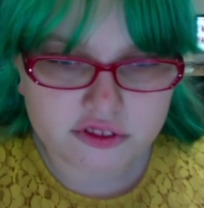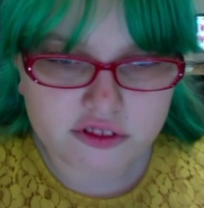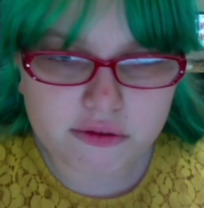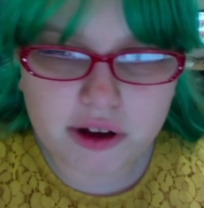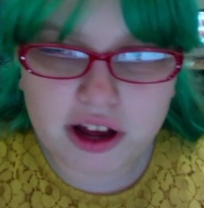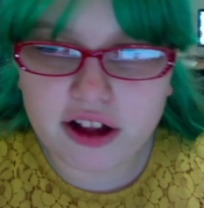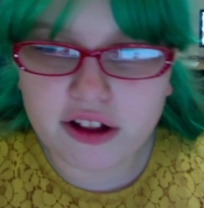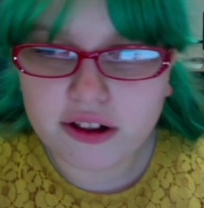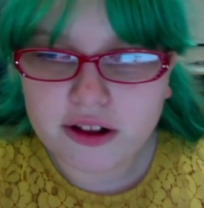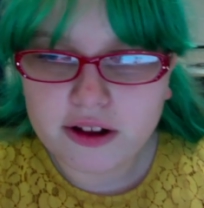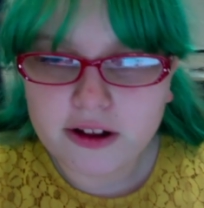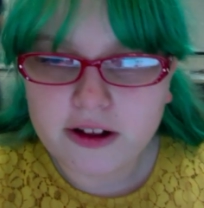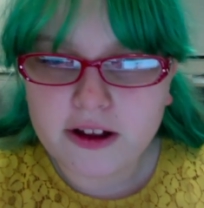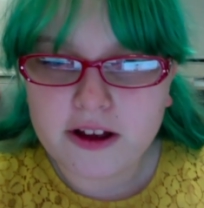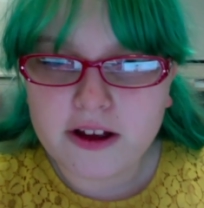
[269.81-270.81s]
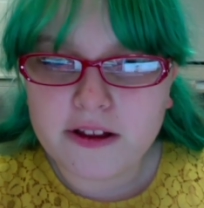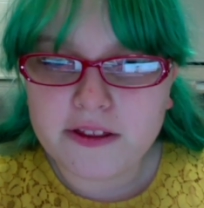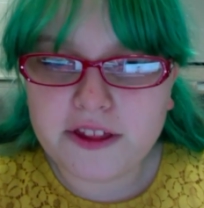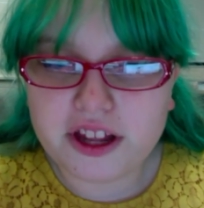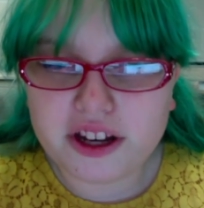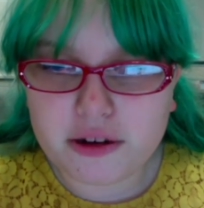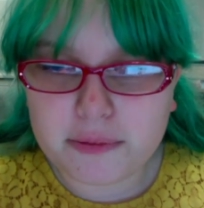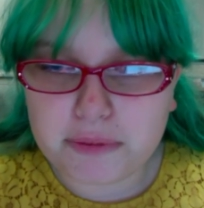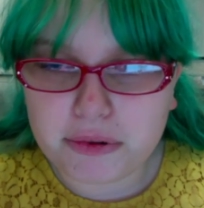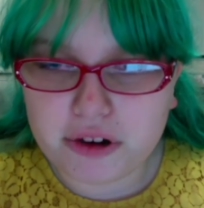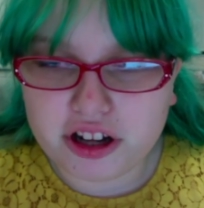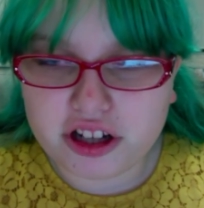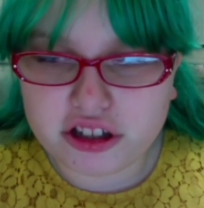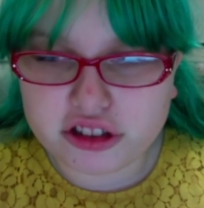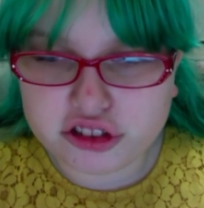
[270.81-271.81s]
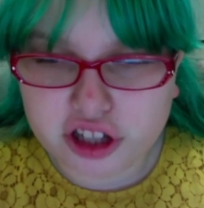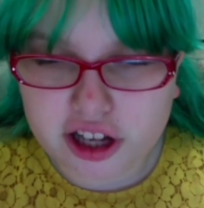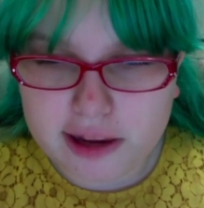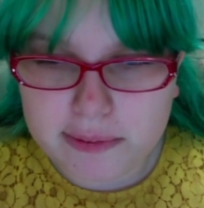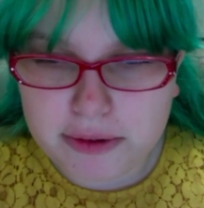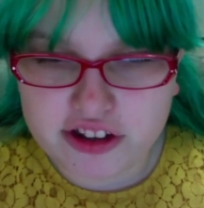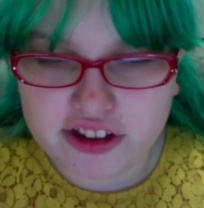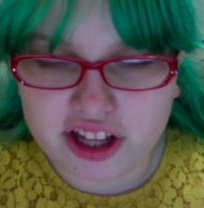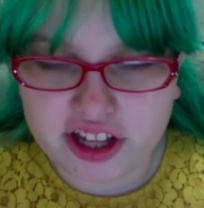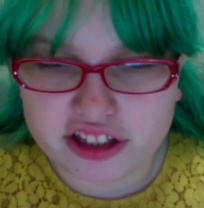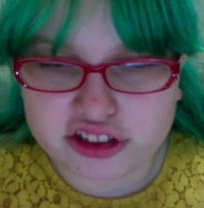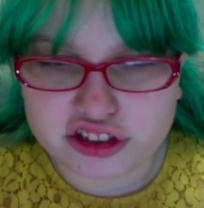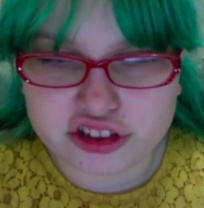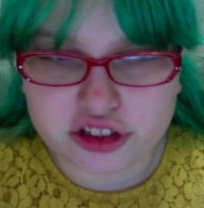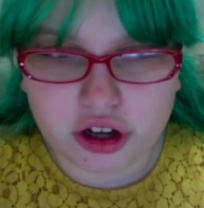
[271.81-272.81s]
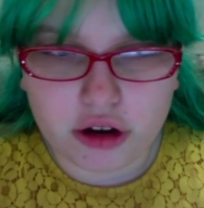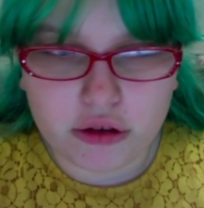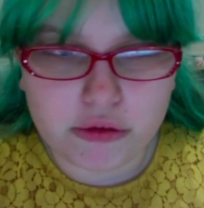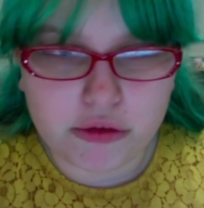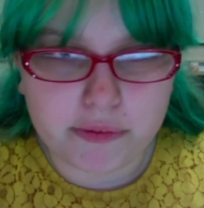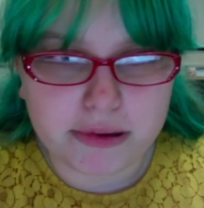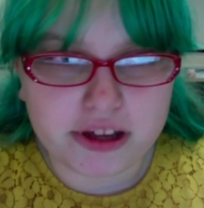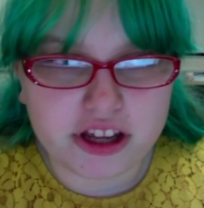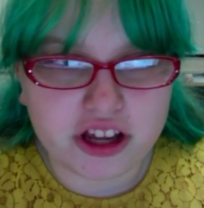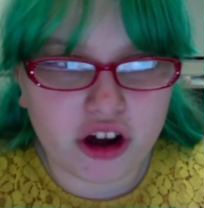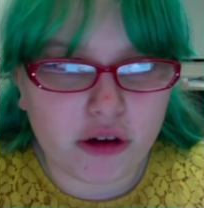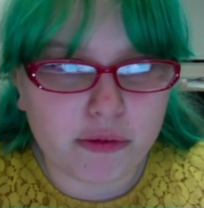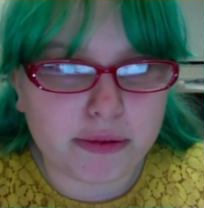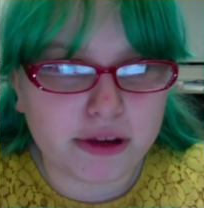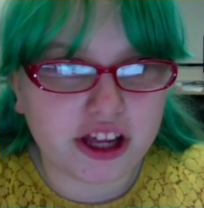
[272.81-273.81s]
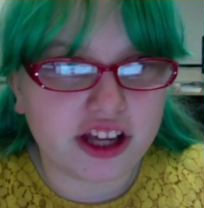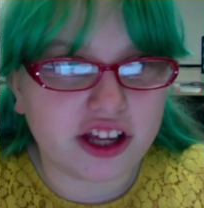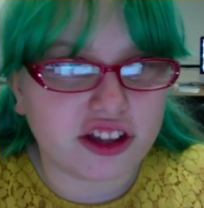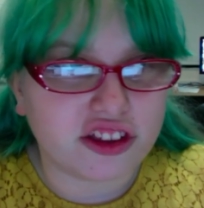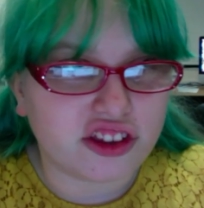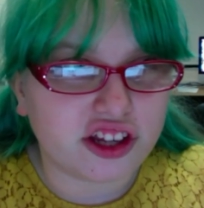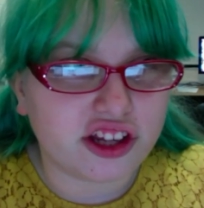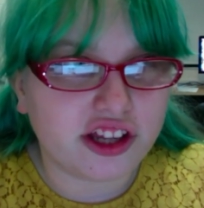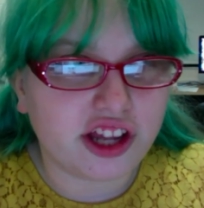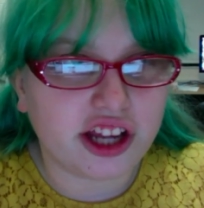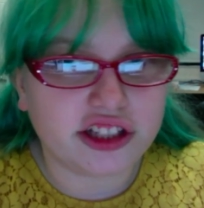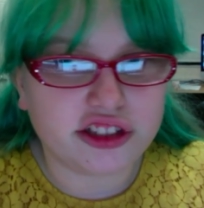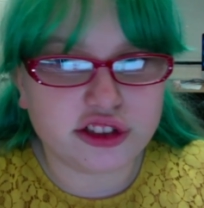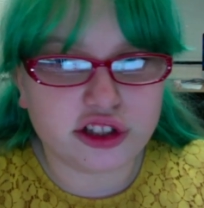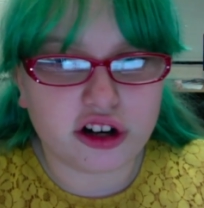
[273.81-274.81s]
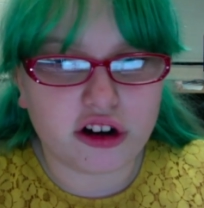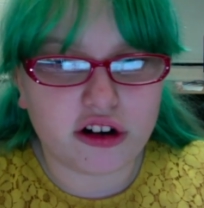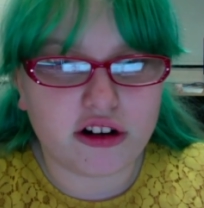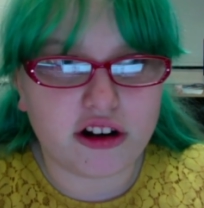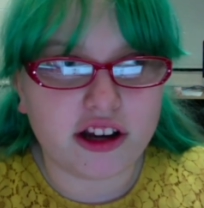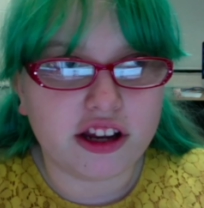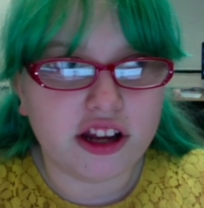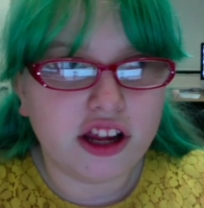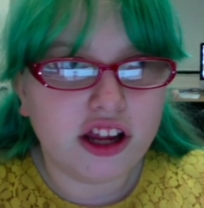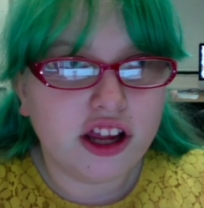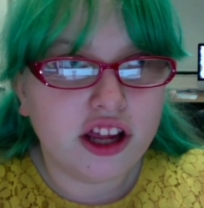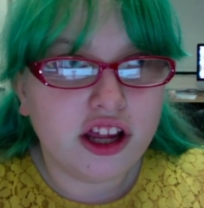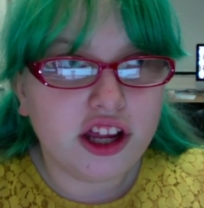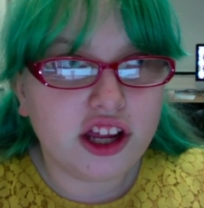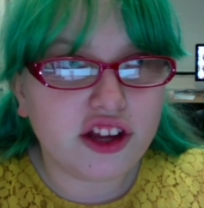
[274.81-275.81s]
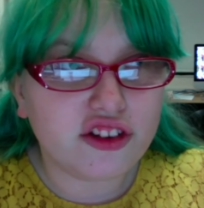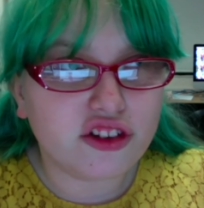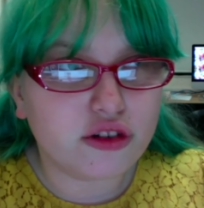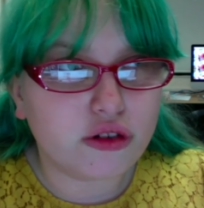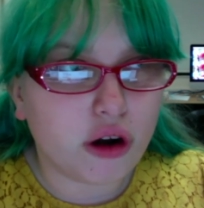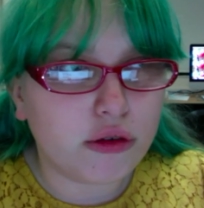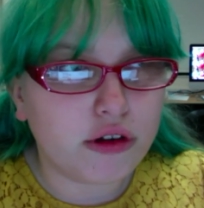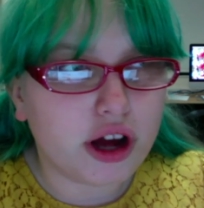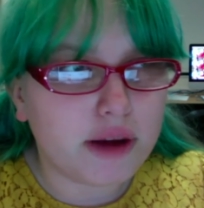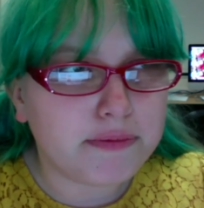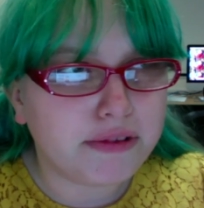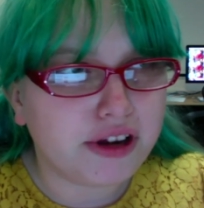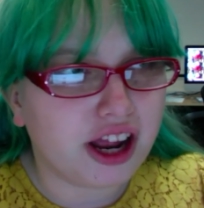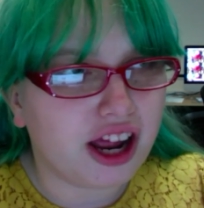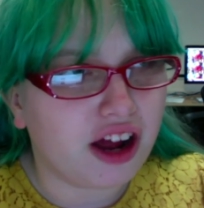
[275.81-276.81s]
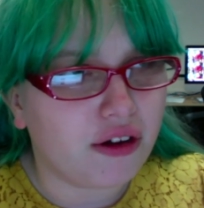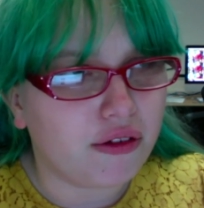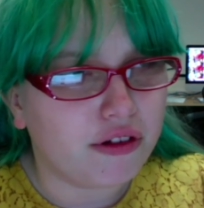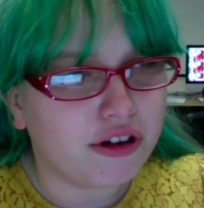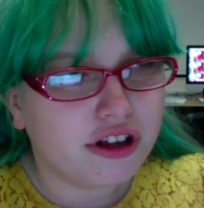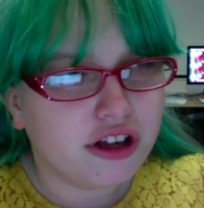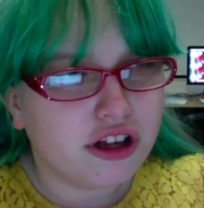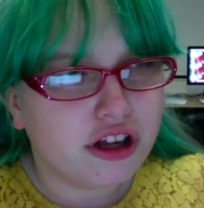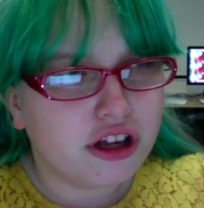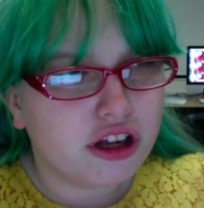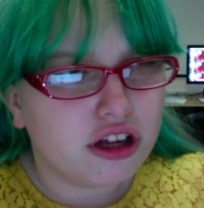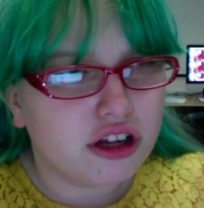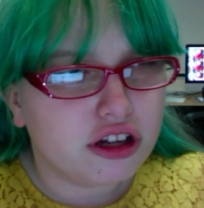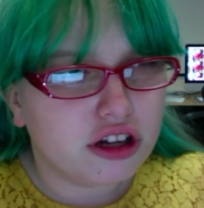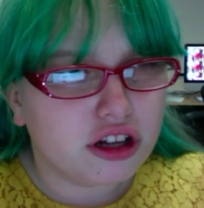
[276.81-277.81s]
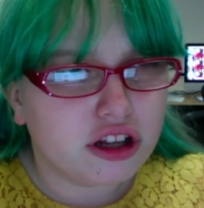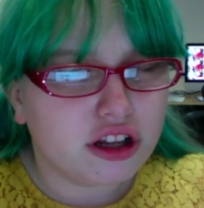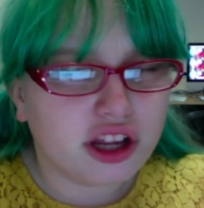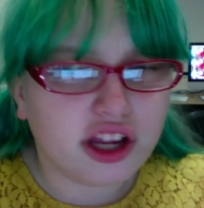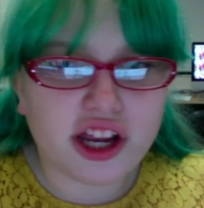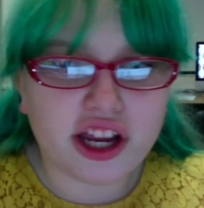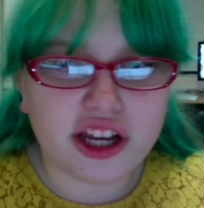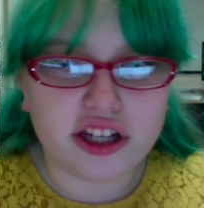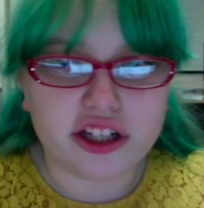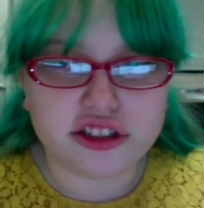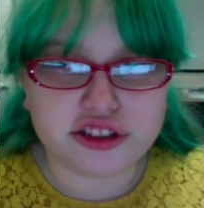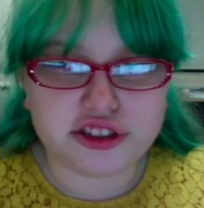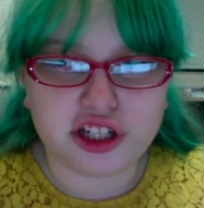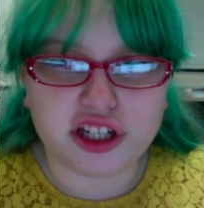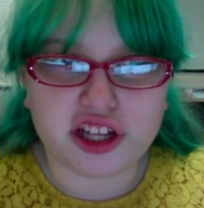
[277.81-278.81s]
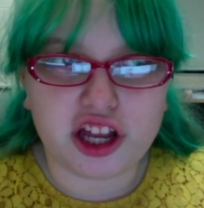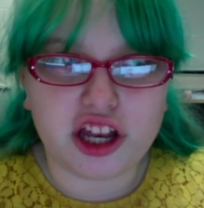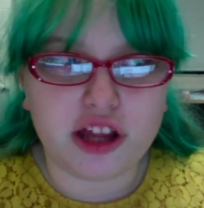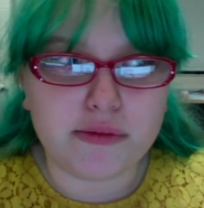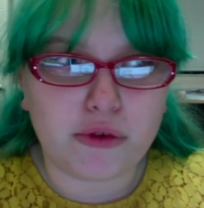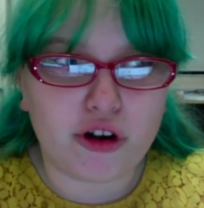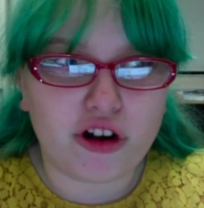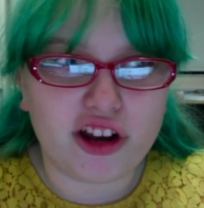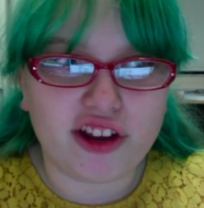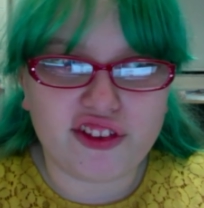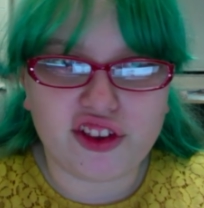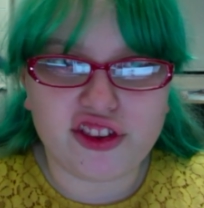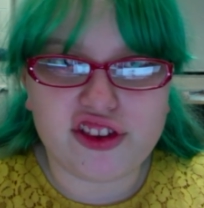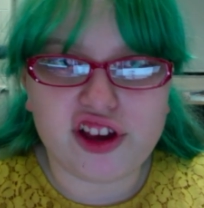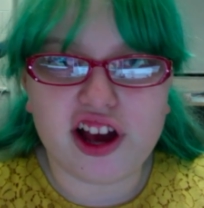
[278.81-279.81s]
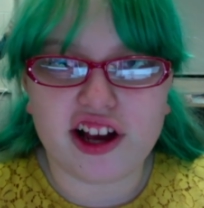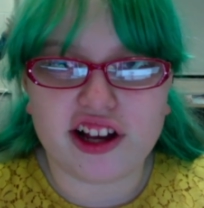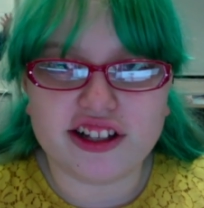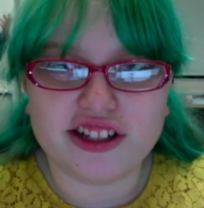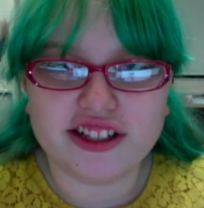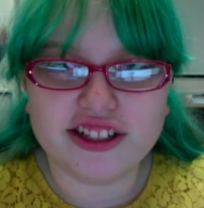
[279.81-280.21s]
Well, they did a pretty good job on that show with P.O. being a teenager and He's grown up now. He ain't a chick anymore. He's a duck.